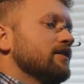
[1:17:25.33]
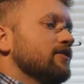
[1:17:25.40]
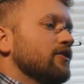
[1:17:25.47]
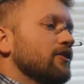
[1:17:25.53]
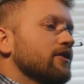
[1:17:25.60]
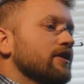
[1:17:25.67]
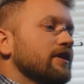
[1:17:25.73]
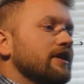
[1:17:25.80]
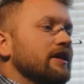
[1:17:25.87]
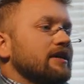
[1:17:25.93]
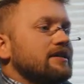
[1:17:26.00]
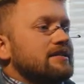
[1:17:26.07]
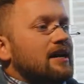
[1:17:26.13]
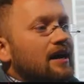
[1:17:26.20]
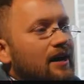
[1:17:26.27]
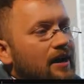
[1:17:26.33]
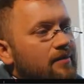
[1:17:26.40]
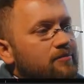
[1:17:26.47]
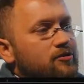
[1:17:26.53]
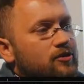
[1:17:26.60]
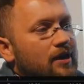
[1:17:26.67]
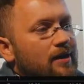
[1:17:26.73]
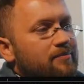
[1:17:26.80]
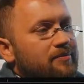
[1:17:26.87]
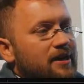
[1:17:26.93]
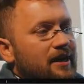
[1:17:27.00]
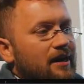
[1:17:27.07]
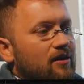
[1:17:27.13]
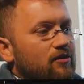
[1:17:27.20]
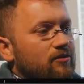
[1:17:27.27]
they're going to get time trapped
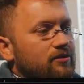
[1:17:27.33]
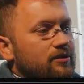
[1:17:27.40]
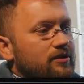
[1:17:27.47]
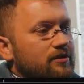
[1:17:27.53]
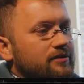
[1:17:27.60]
out.